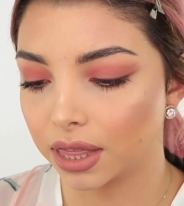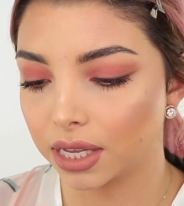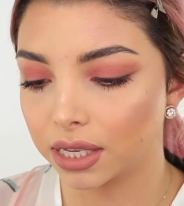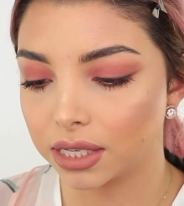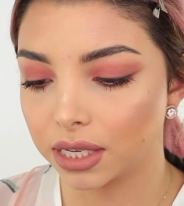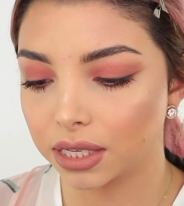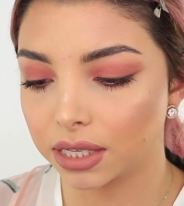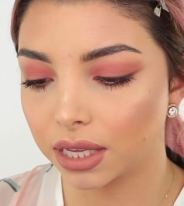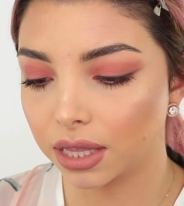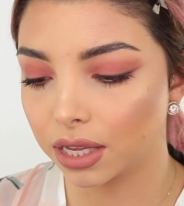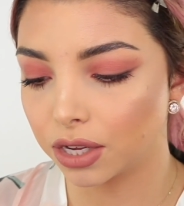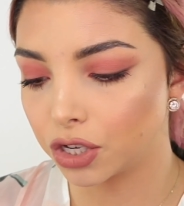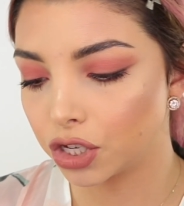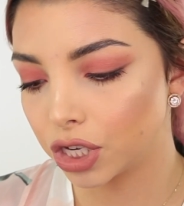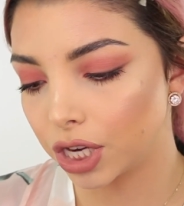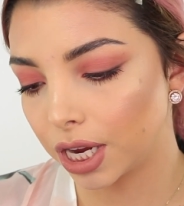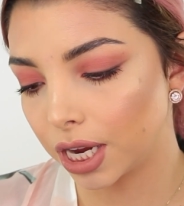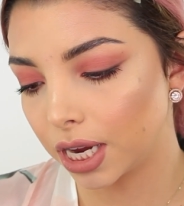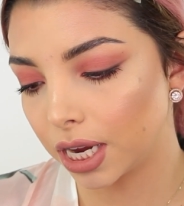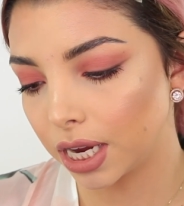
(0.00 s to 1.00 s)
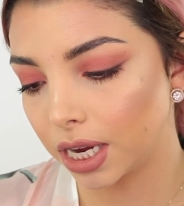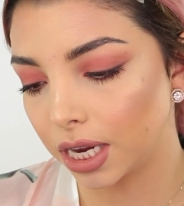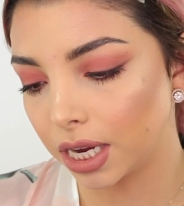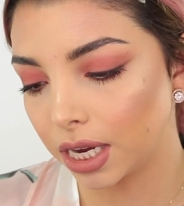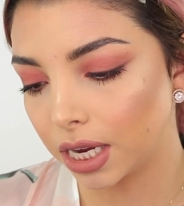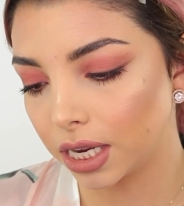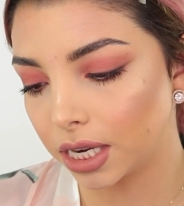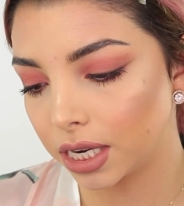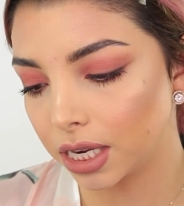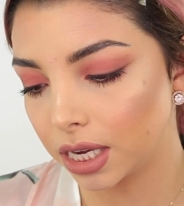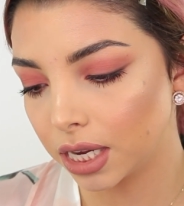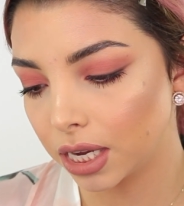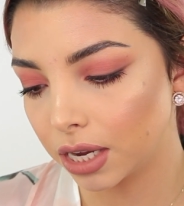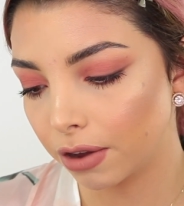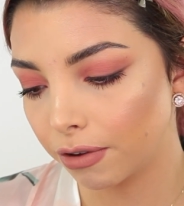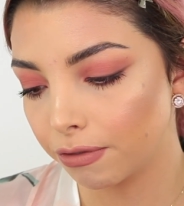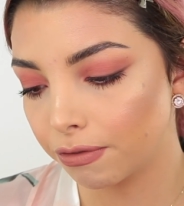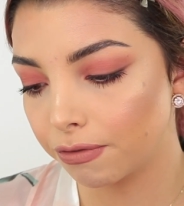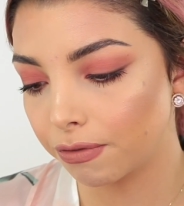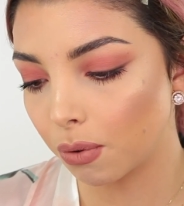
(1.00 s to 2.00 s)
This is in the shade
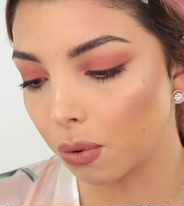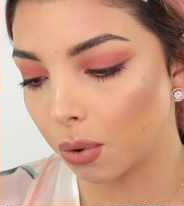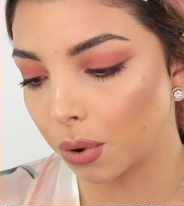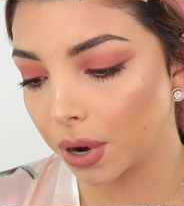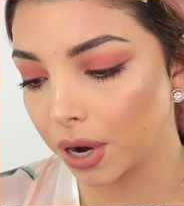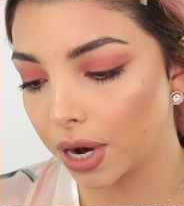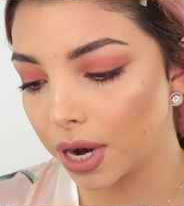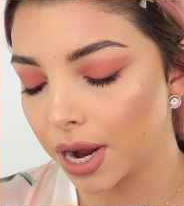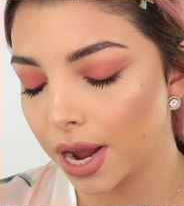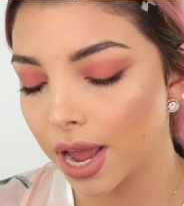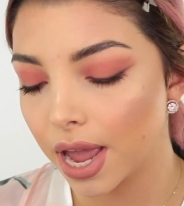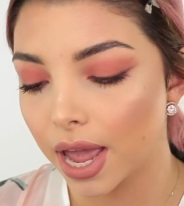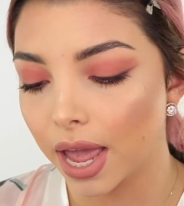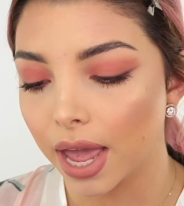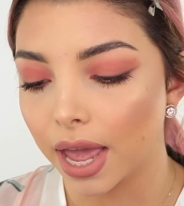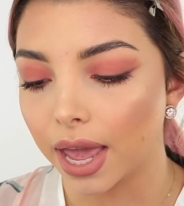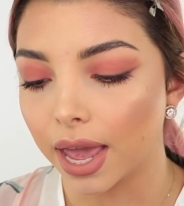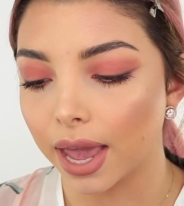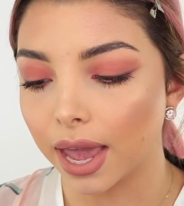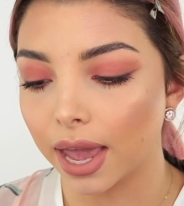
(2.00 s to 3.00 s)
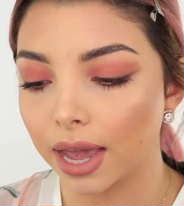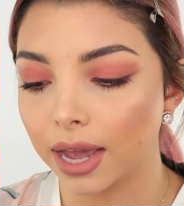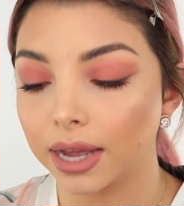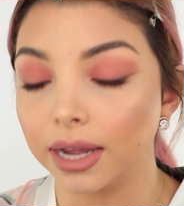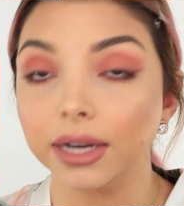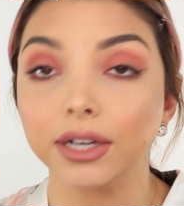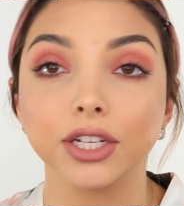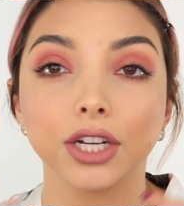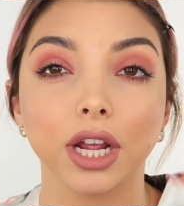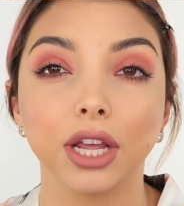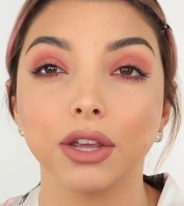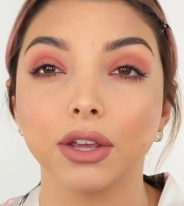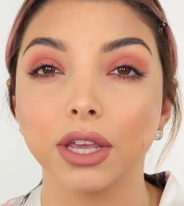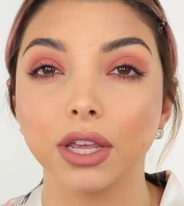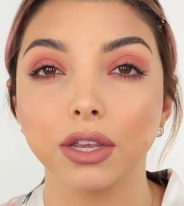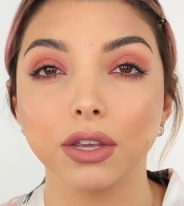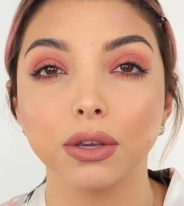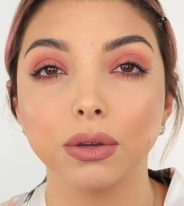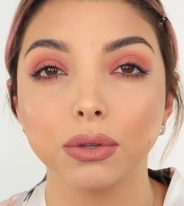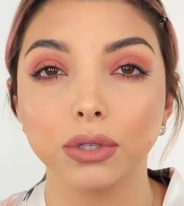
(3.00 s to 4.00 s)
4, and you
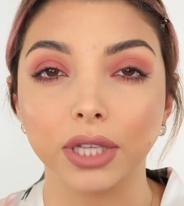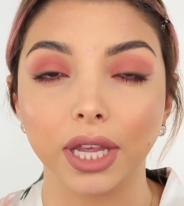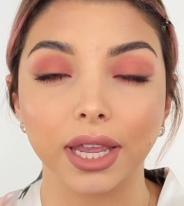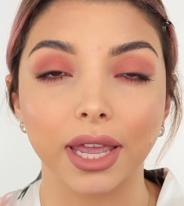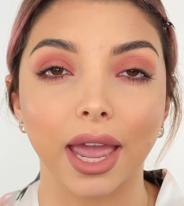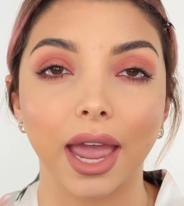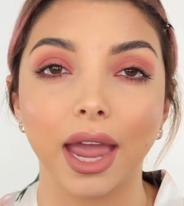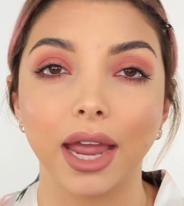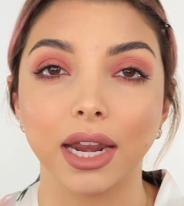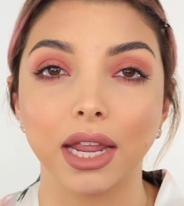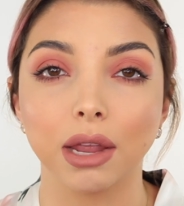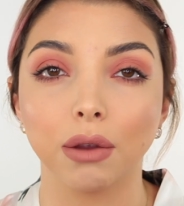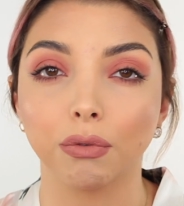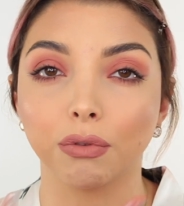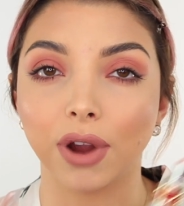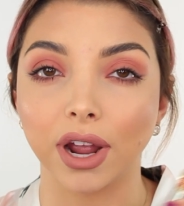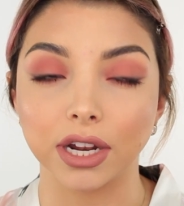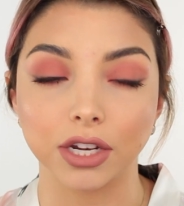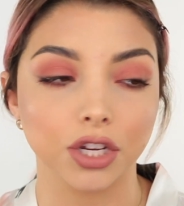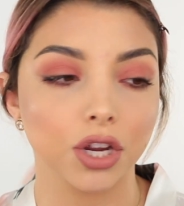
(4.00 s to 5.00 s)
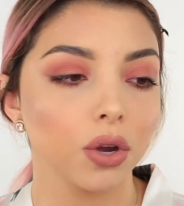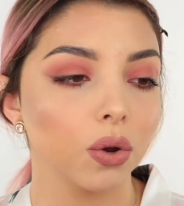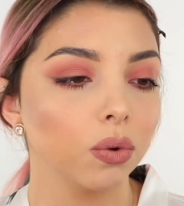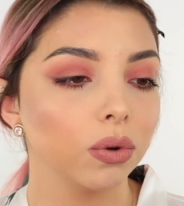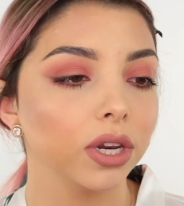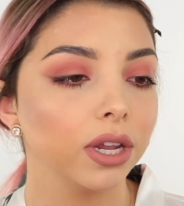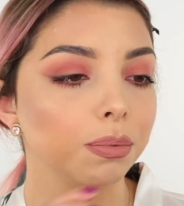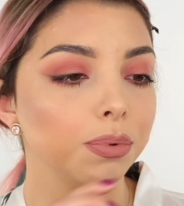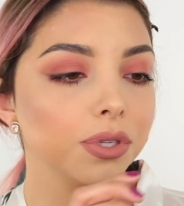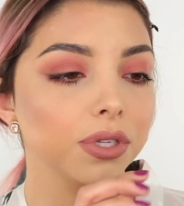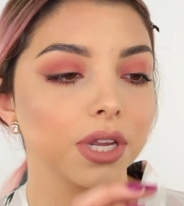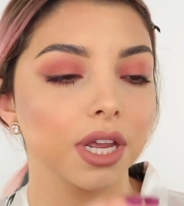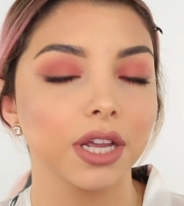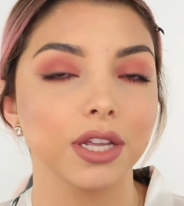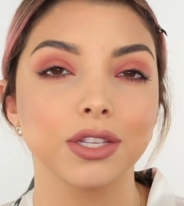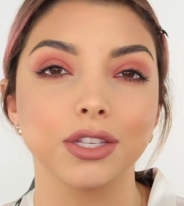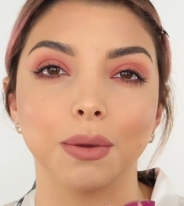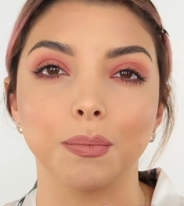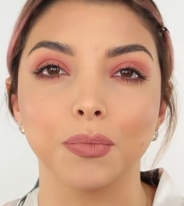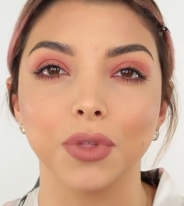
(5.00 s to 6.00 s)
can use like any red tone lipstick,
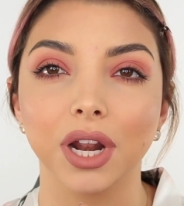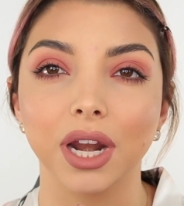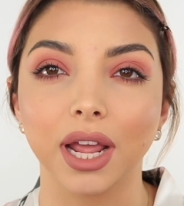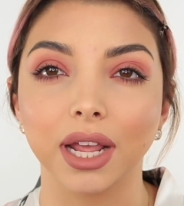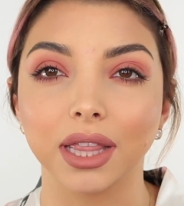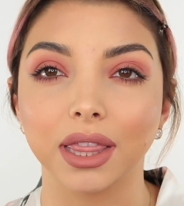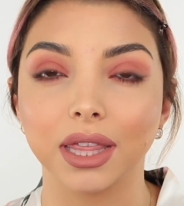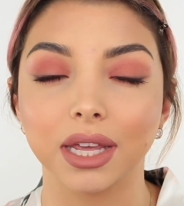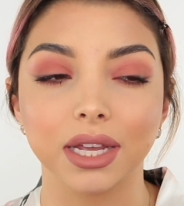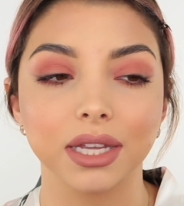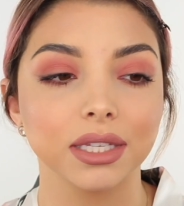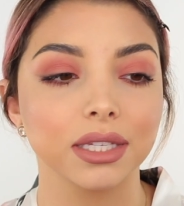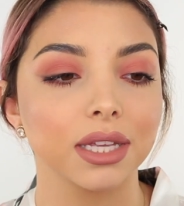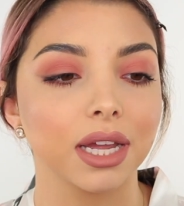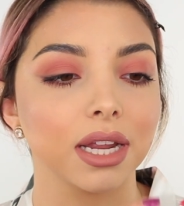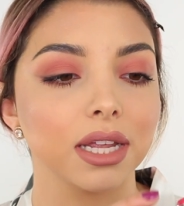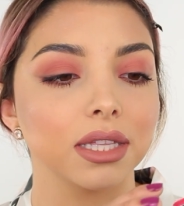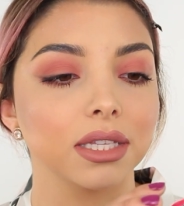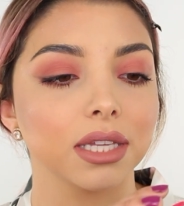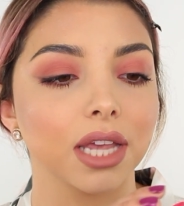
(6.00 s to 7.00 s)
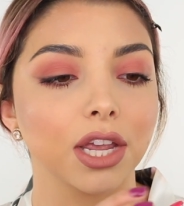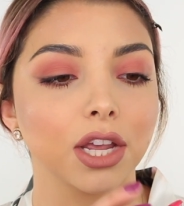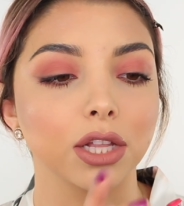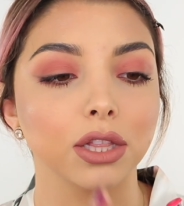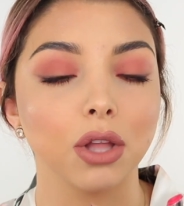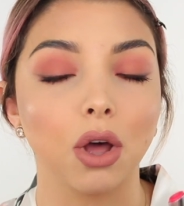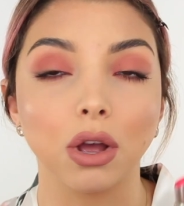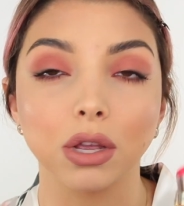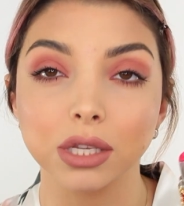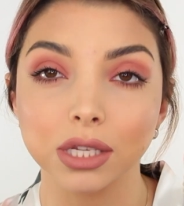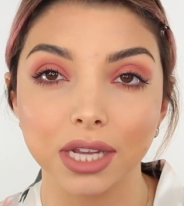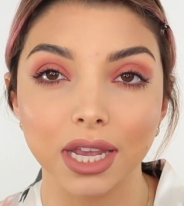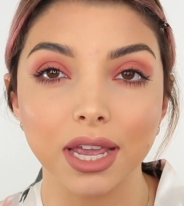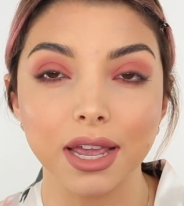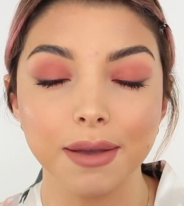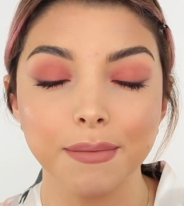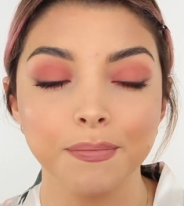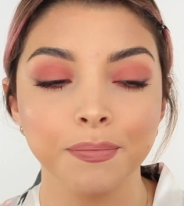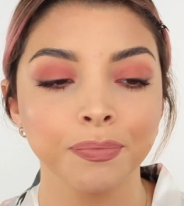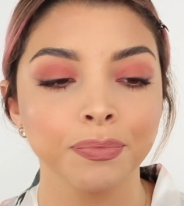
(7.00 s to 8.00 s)
something like this, that it's like
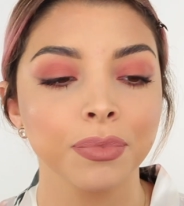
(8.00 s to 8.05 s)
glossy,